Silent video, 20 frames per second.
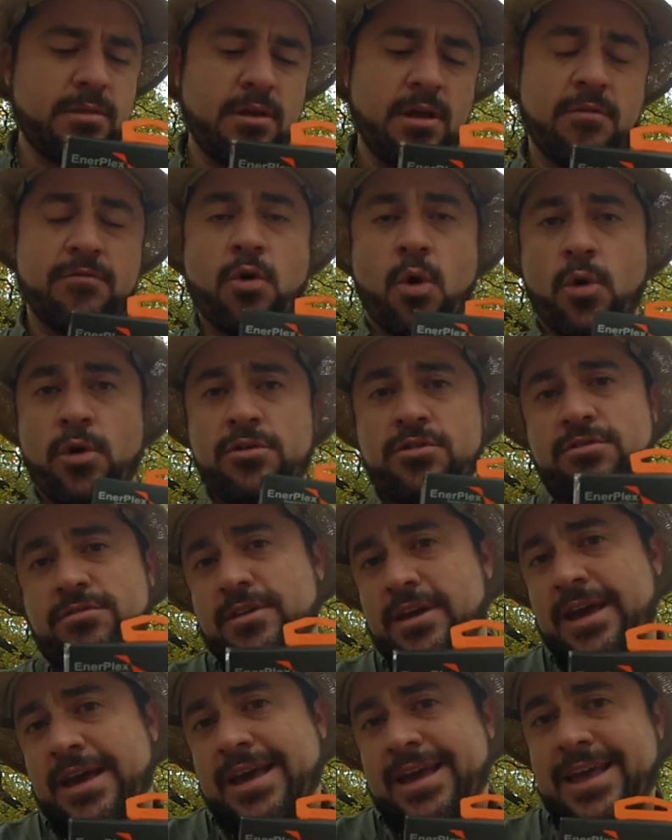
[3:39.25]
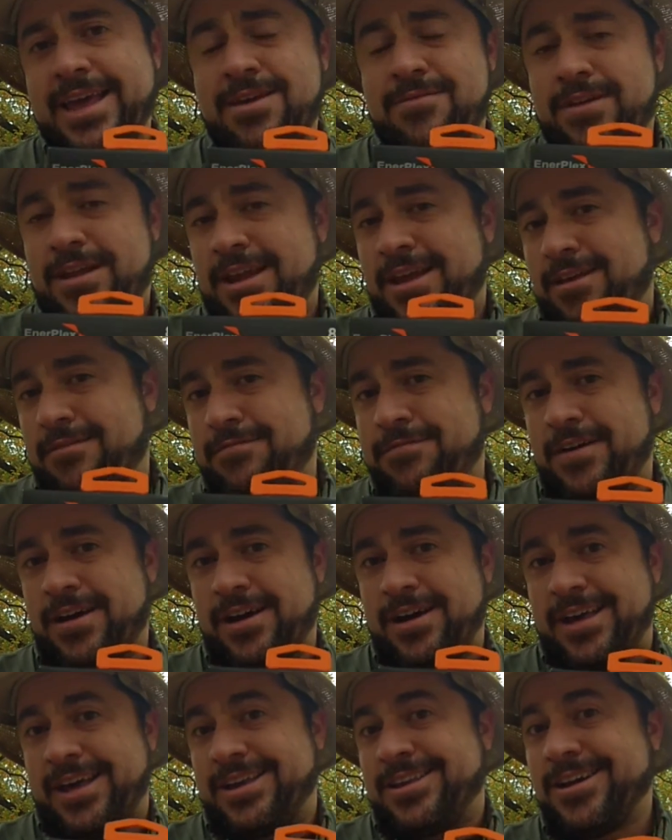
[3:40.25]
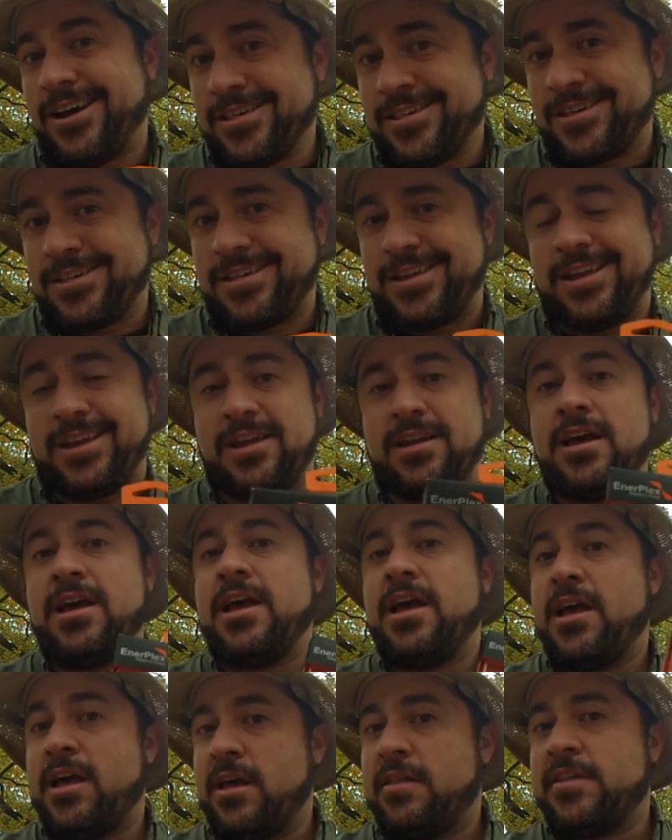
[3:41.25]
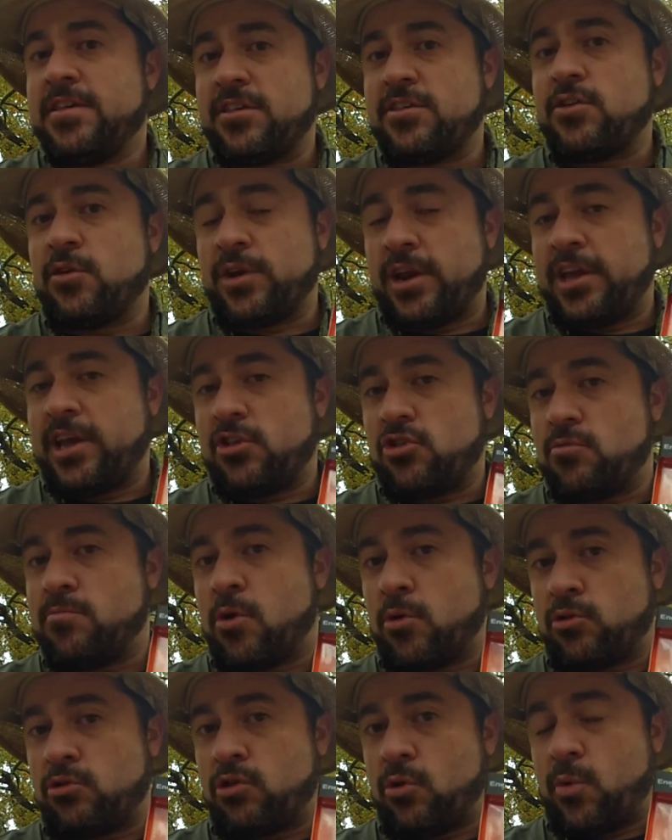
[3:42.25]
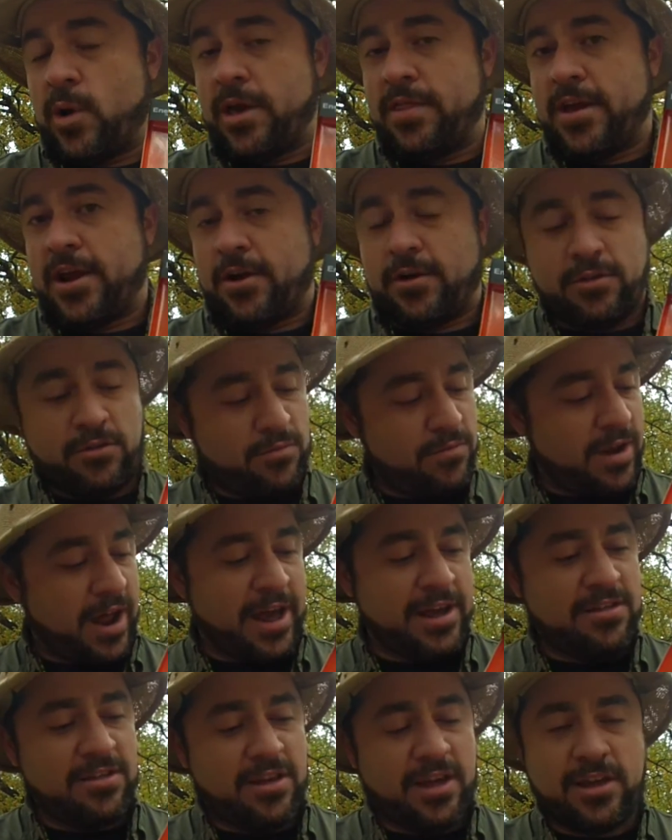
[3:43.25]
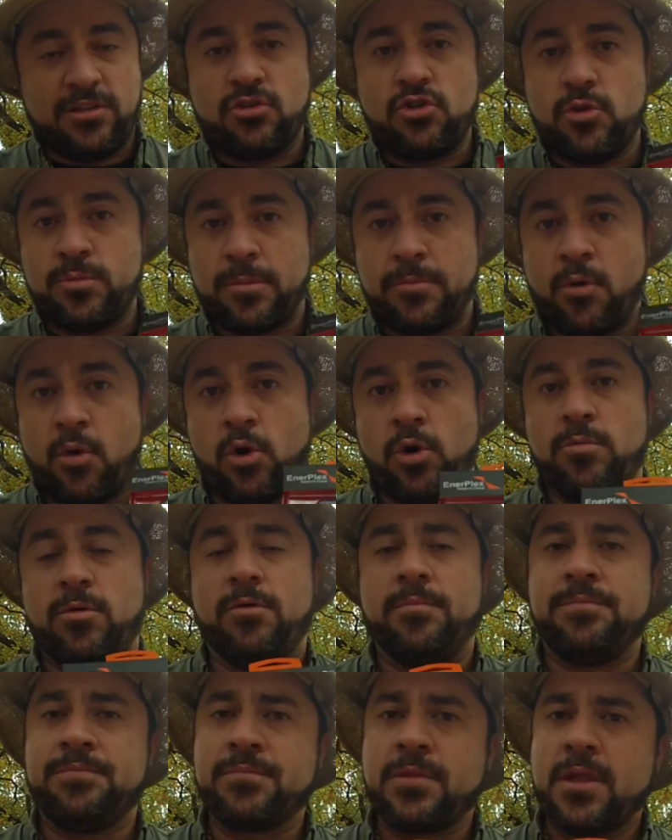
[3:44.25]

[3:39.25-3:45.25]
Of course, even if it does exceed it, this is still going to get you most of the way there. It's nice and super portable.